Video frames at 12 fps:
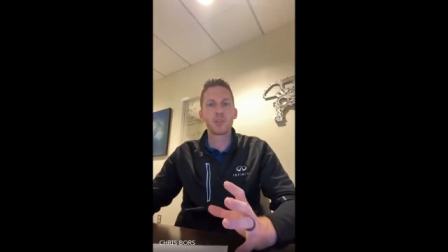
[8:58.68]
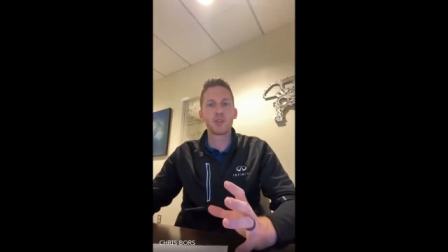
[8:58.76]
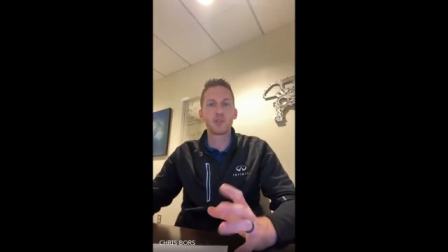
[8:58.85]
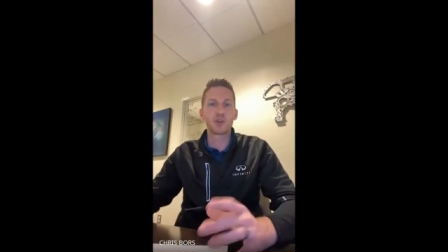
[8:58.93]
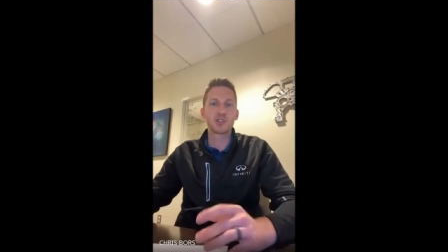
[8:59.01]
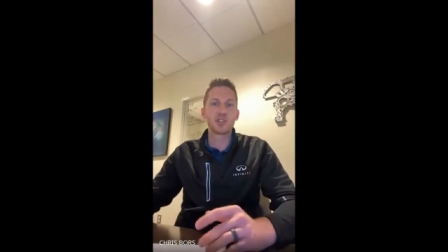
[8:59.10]

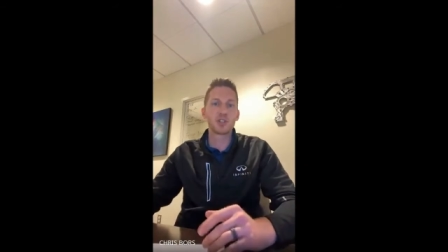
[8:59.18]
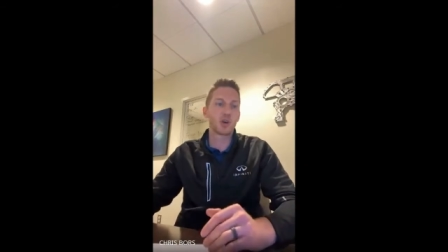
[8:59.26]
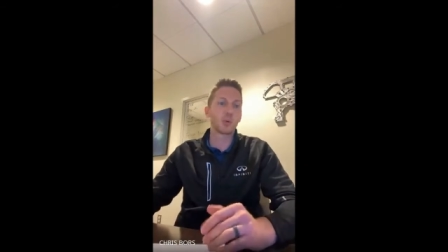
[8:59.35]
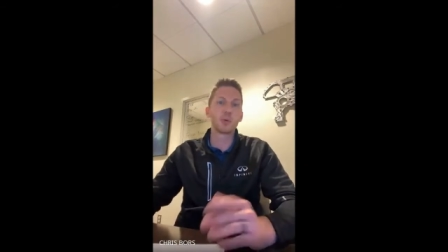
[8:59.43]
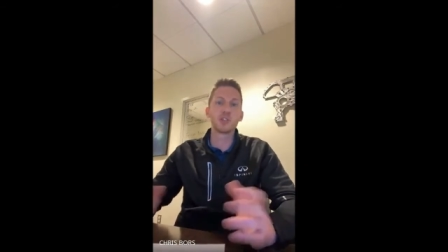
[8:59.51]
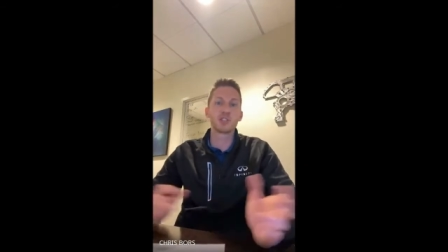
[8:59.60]
Versus
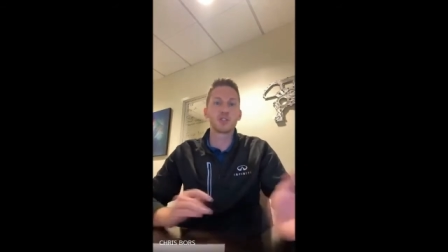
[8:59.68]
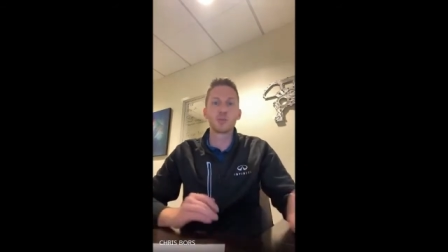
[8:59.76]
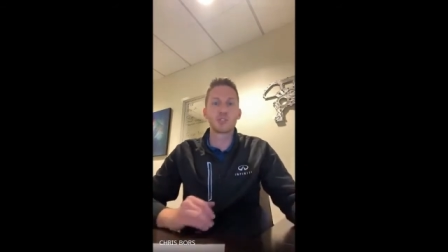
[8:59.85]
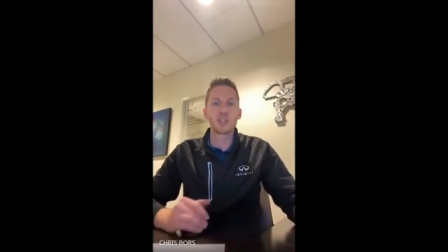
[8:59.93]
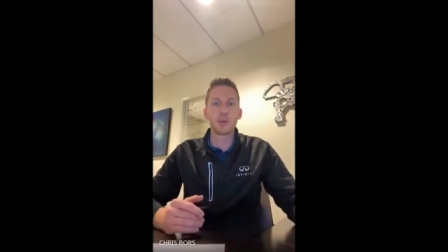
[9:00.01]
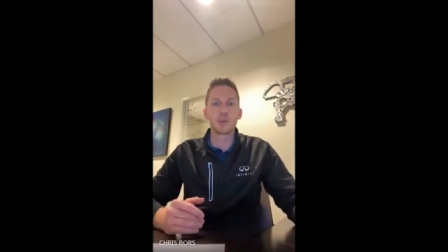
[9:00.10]
are we just doing
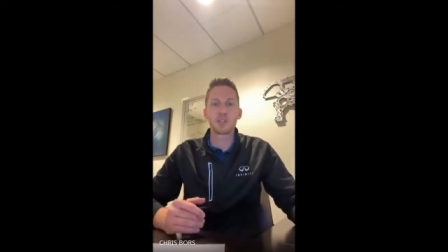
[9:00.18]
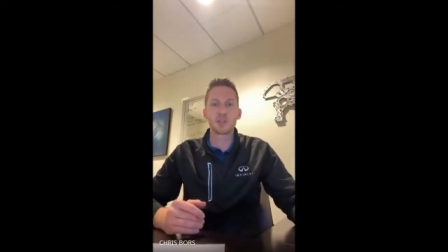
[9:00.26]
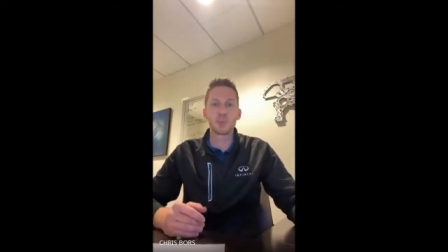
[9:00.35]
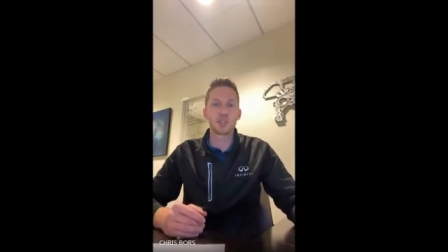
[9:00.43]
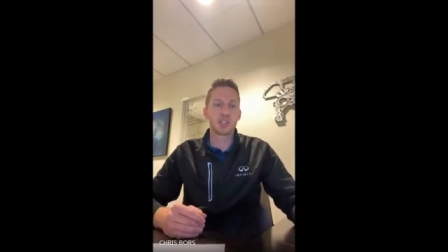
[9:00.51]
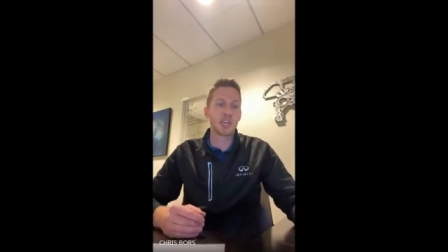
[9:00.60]
sandwiches,
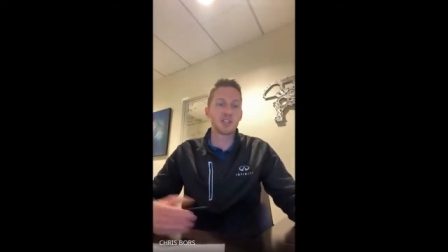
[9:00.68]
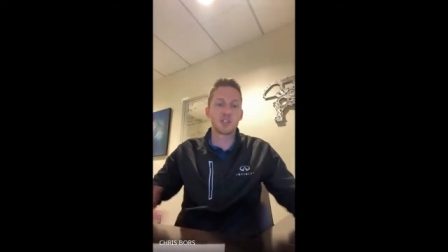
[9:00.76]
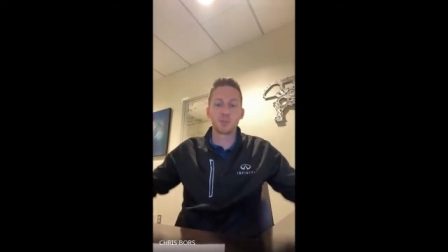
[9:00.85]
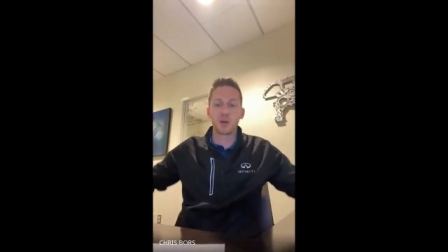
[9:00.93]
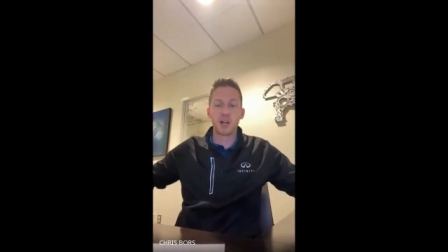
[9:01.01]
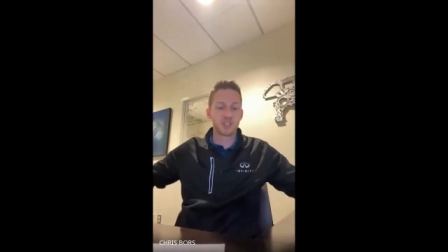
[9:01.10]
in which case you
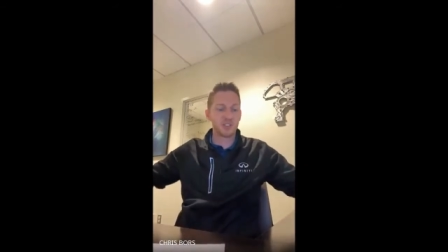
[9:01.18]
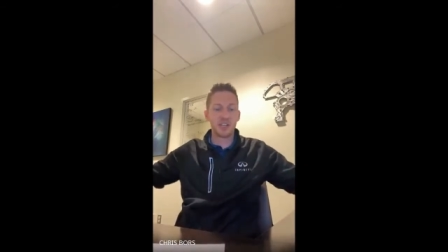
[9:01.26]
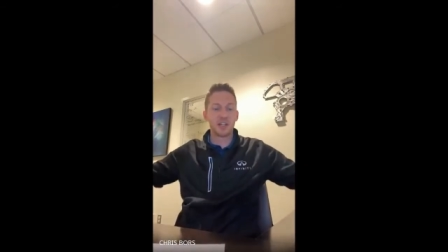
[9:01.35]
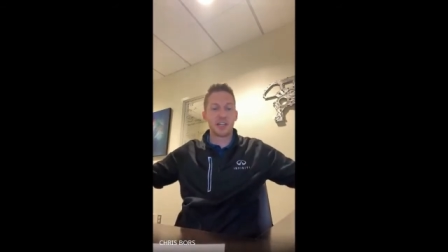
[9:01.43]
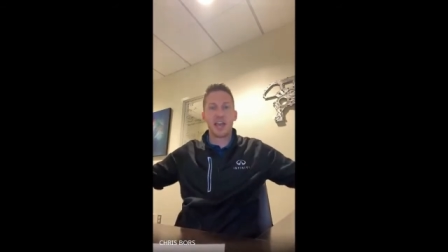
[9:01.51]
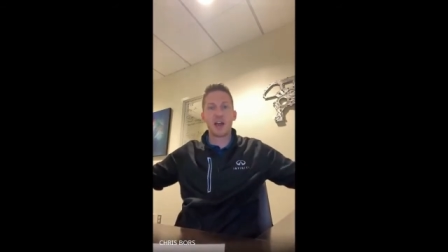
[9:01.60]
probably just
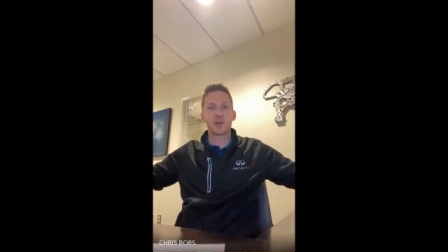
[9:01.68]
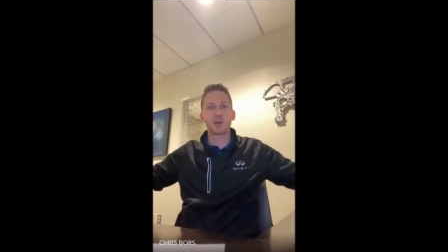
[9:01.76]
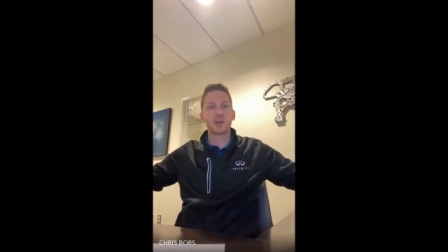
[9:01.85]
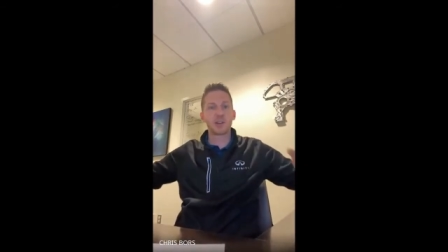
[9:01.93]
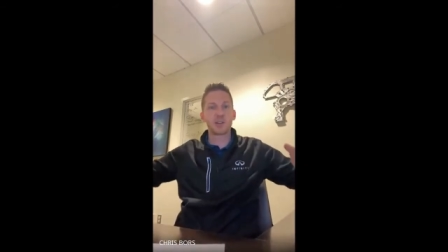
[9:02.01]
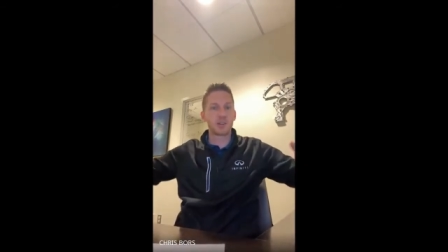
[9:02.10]
need a counter
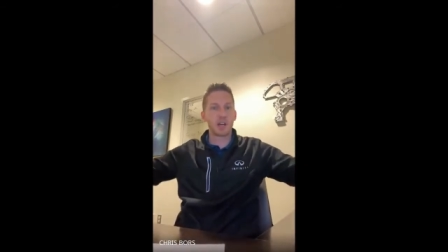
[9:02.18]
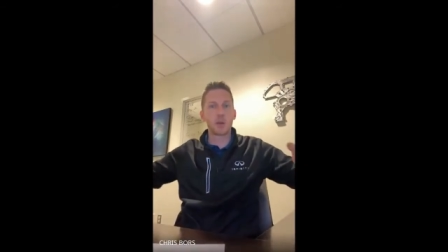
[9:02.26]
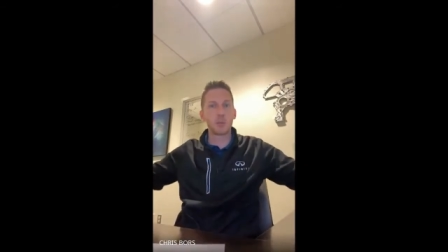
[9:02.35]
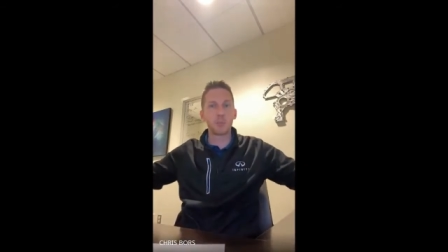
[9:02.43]
and a couple